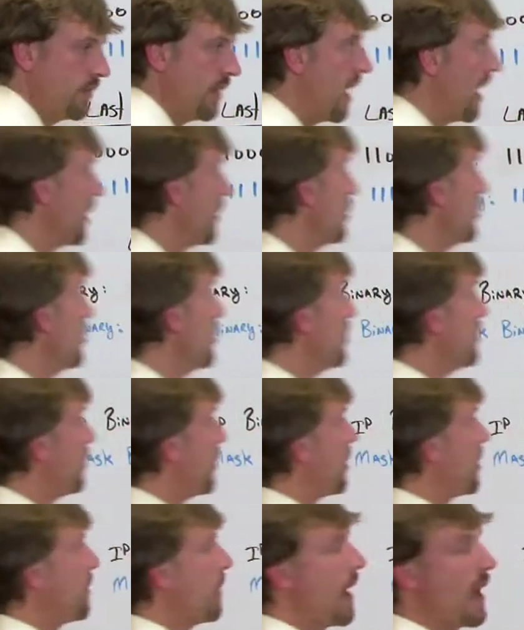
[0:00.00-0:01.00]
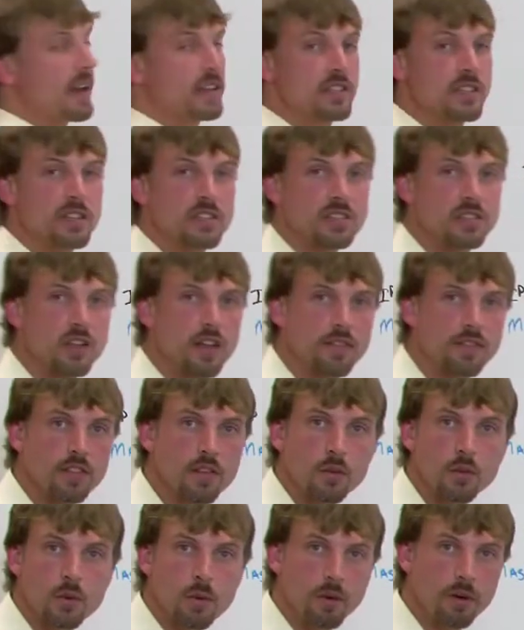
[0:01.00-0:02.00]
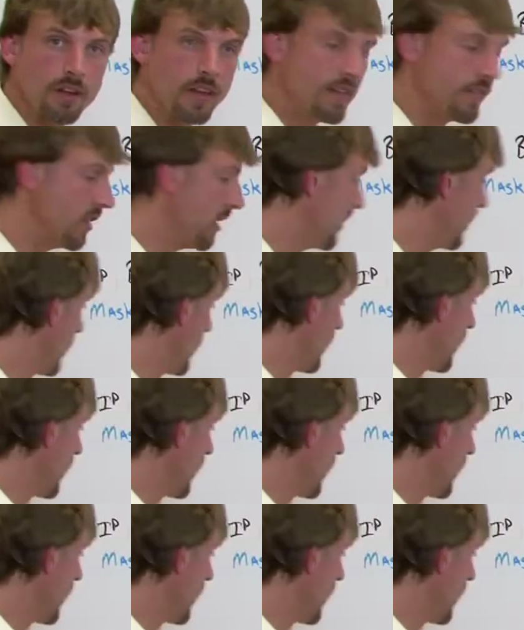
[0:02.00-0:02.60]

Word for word: value, put it back to the stuff that we were given,